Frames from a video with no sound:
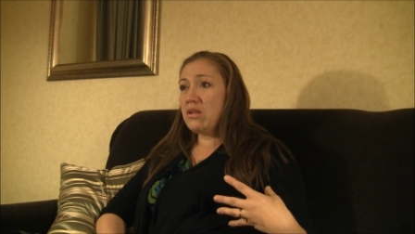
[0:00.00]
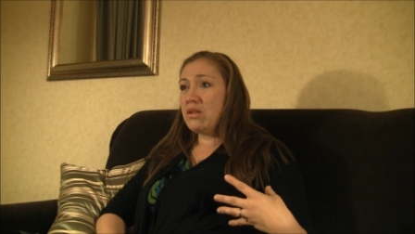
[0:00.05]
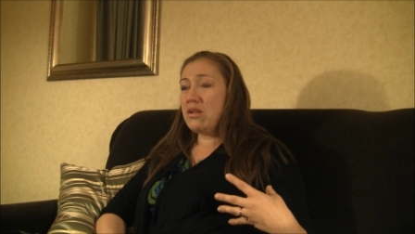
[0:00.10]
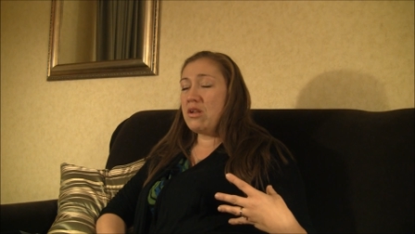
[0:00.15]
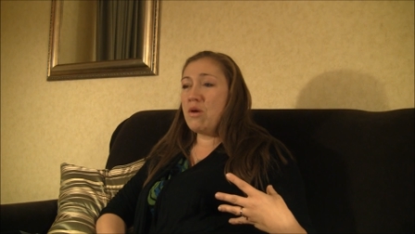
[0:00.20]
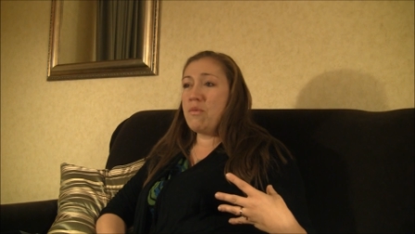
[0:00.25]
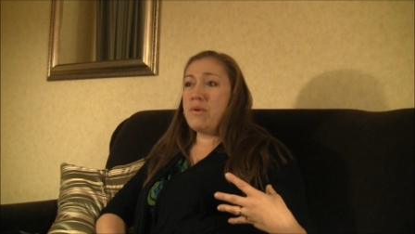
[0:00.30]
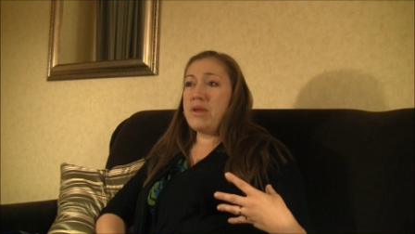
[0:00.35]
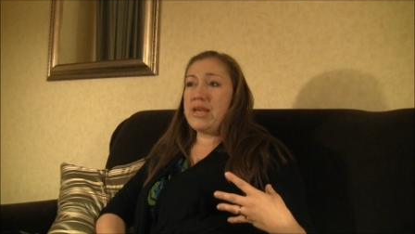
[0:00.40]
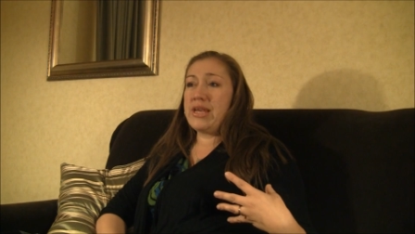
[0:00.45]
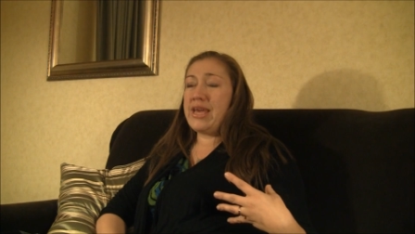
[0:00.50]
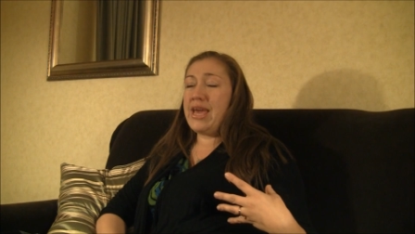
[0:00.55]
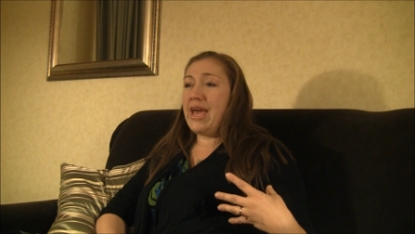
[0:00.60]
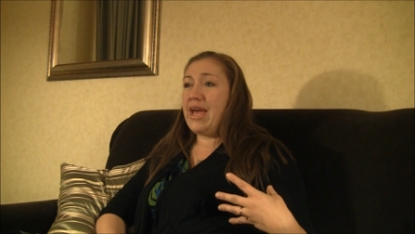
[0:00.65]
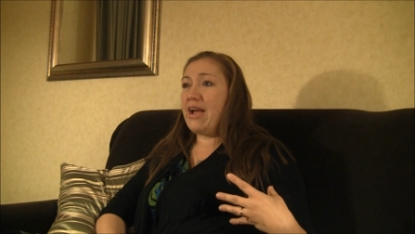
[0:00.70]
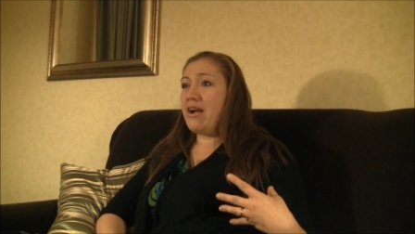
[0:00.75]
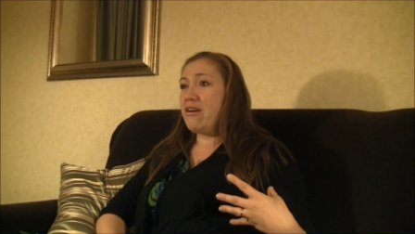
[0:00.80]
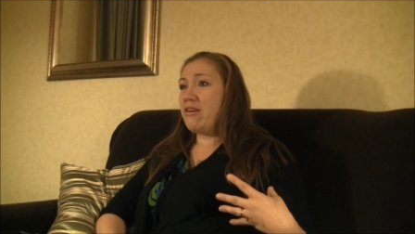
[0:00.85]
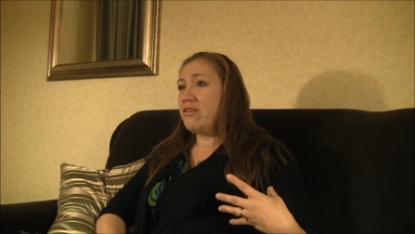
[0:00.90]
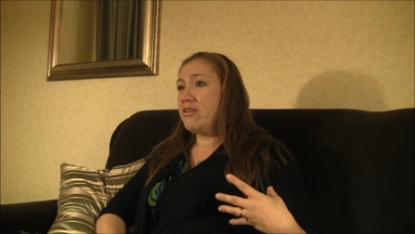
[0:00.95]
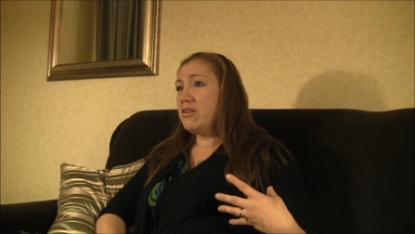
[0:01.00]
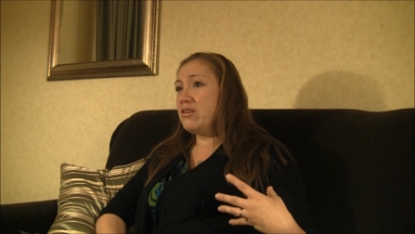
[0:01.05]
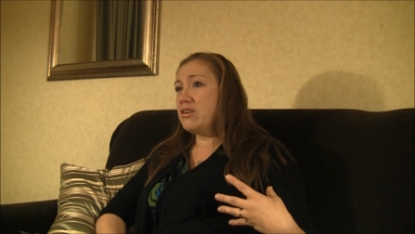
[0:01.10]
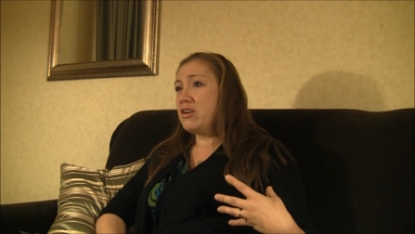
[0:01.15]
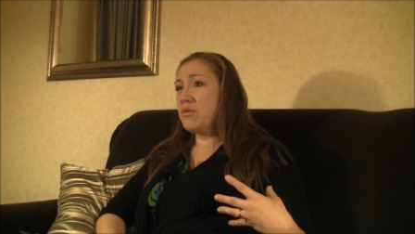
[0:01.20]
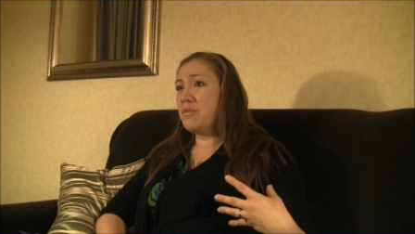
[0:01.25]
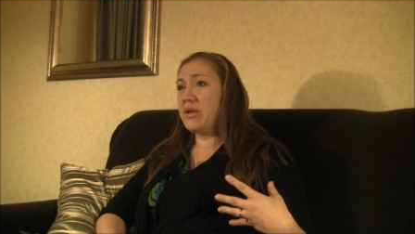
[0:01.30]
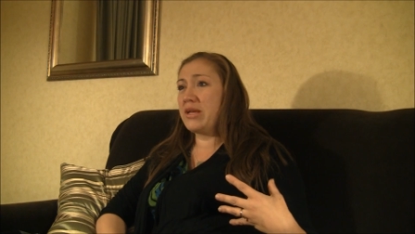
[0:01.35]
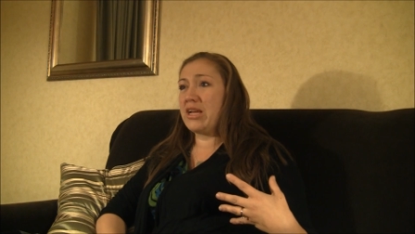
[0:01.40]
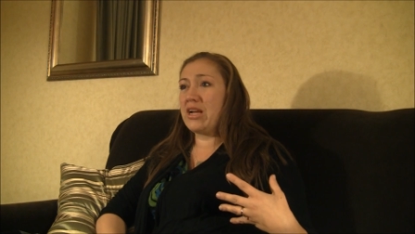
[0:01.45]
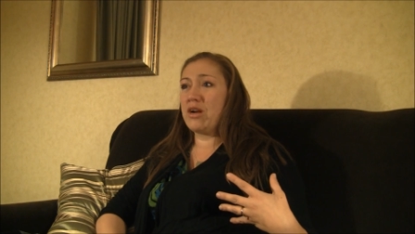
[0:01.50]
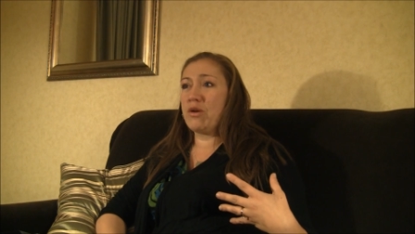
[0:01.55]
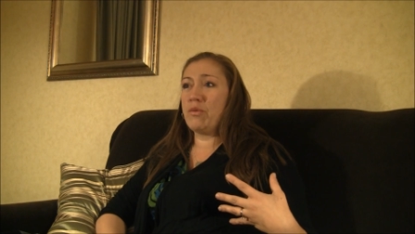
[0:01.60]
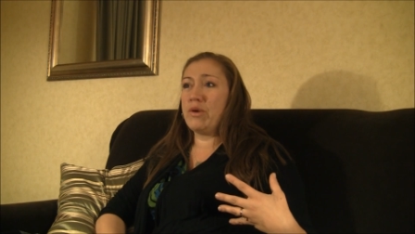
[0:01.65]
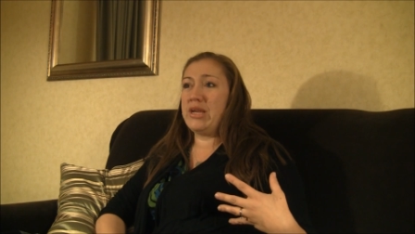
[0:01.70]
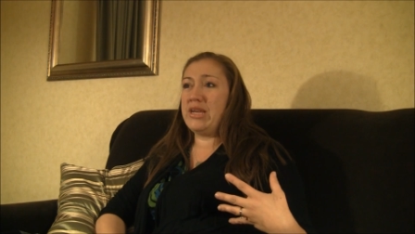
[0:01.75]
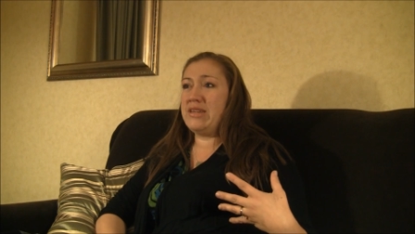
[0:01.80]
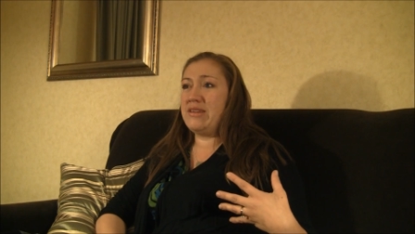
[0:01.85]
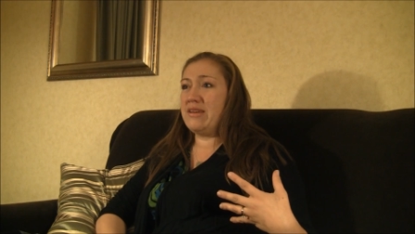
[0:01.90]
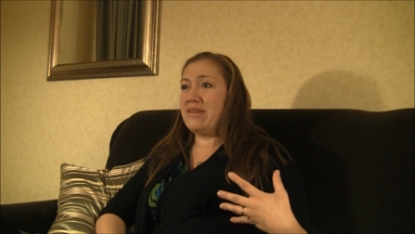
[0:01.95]
Nobody cared. Nobody cared
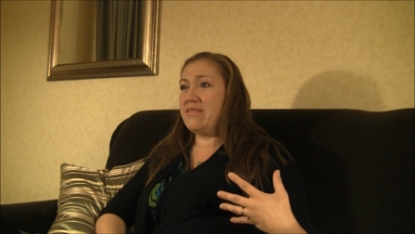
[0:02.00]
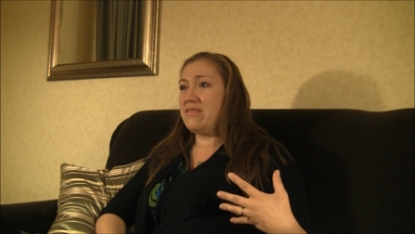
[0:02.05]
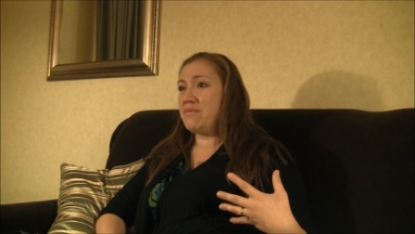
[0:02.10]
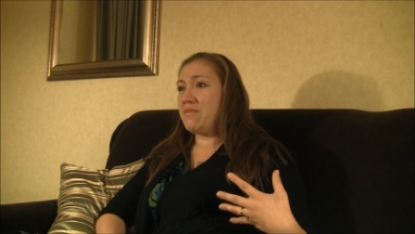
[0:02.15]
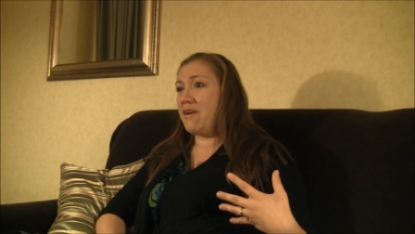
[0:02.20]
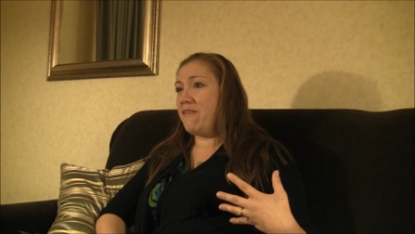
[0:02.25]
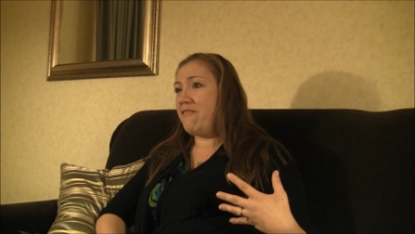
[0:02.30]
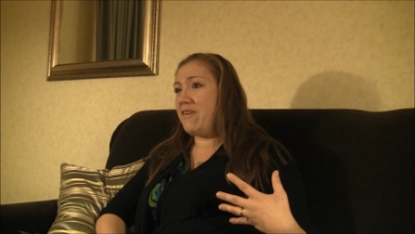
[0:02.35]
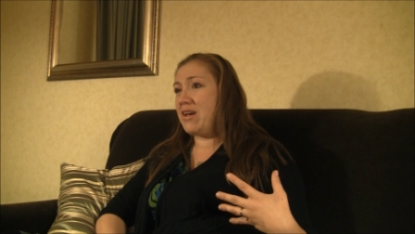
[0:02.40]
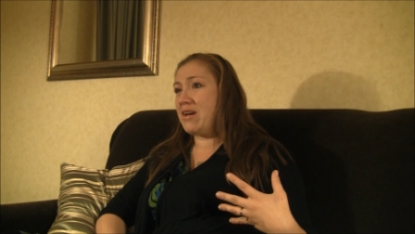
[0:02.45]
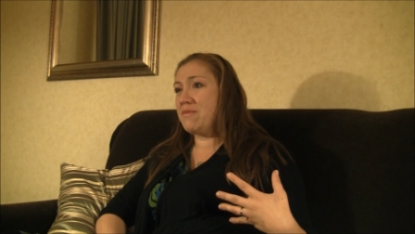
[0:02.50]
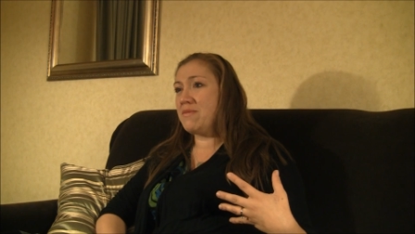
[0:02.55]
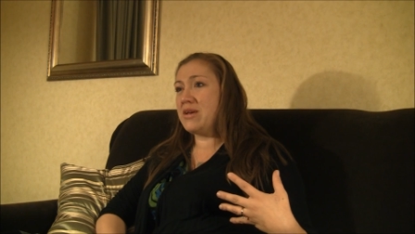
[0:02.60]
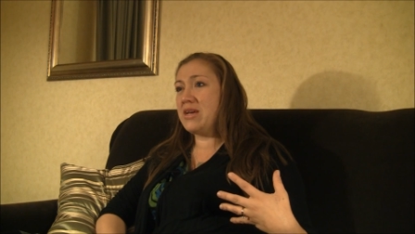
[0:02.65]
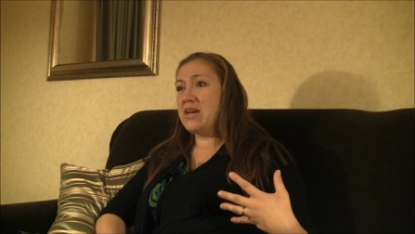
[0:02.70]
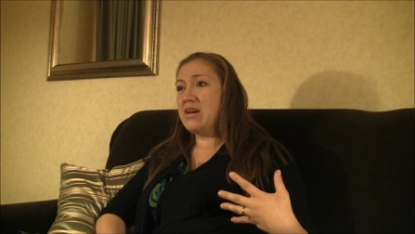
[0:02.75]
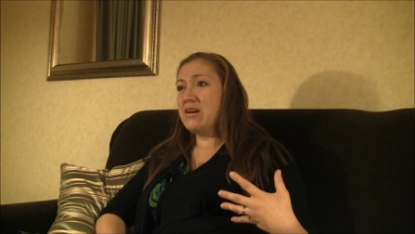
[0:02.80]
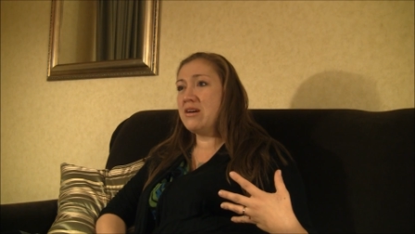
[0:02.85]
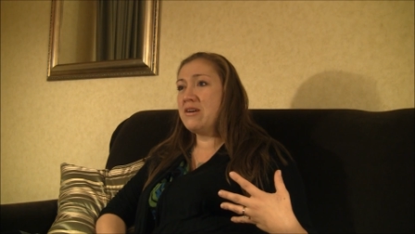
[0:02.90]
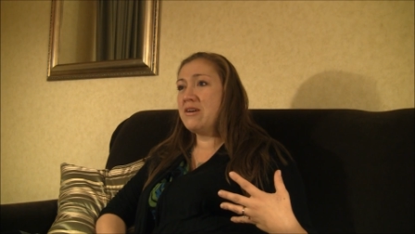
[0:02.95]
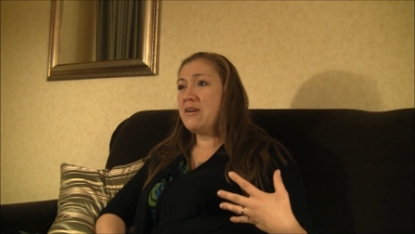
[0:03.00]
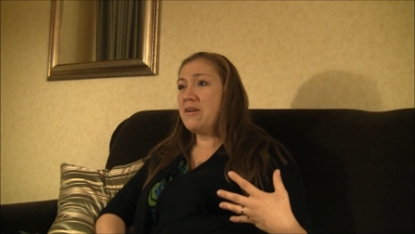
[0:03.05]
what he did to my family.